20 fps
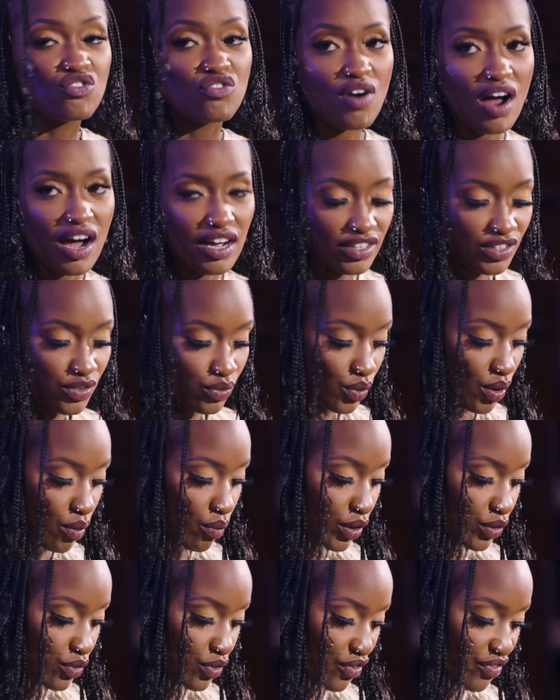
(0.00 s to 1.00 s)
drugs were
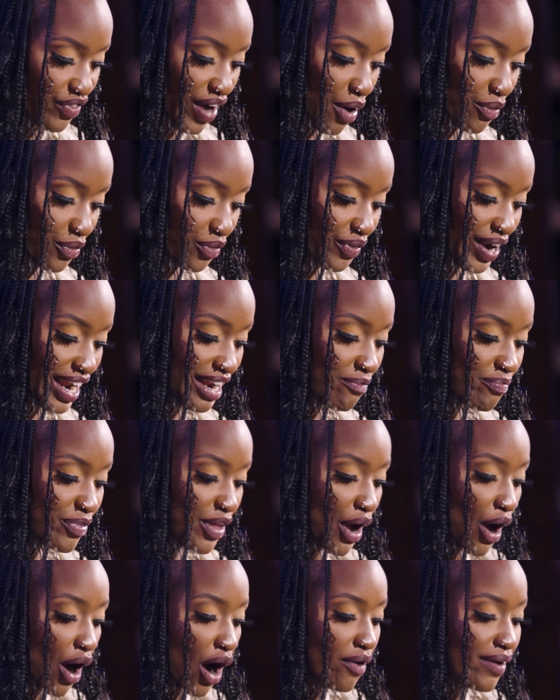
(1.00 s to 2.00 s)
what were found, right?
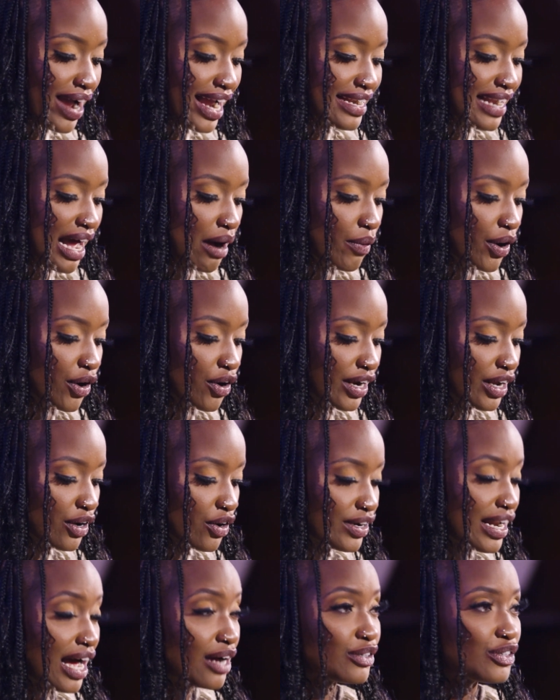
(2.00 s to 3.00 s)
All right, now we're gonna
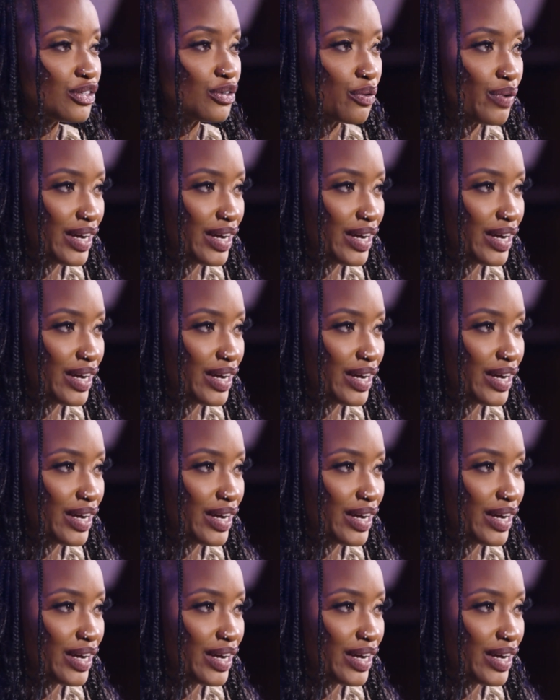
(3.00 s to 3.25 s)
go down to